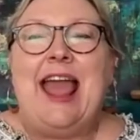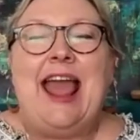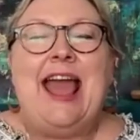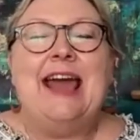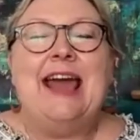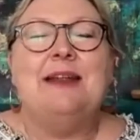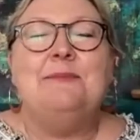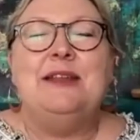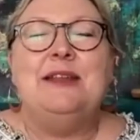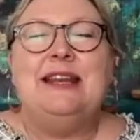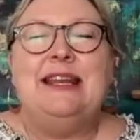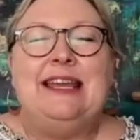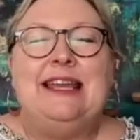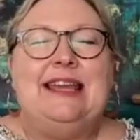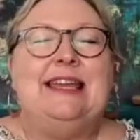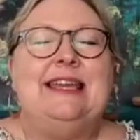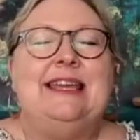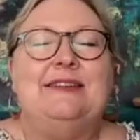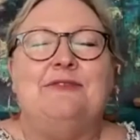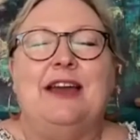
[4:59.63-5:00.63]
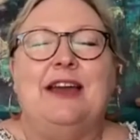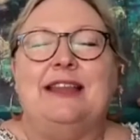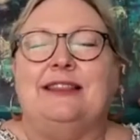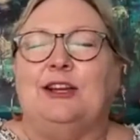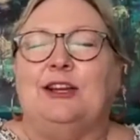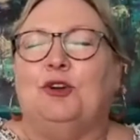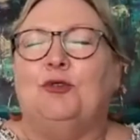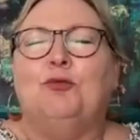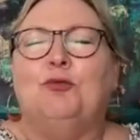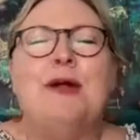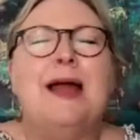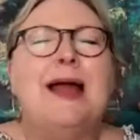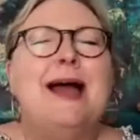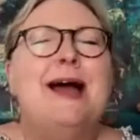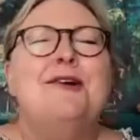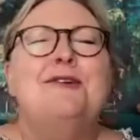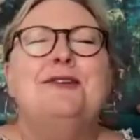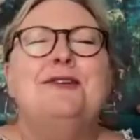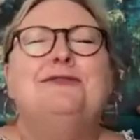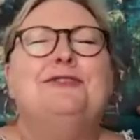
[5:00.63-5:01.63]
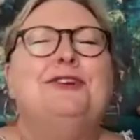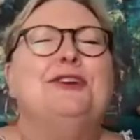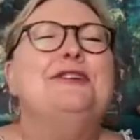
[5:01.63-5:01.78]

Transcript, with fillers: Adam and Eve at the crown of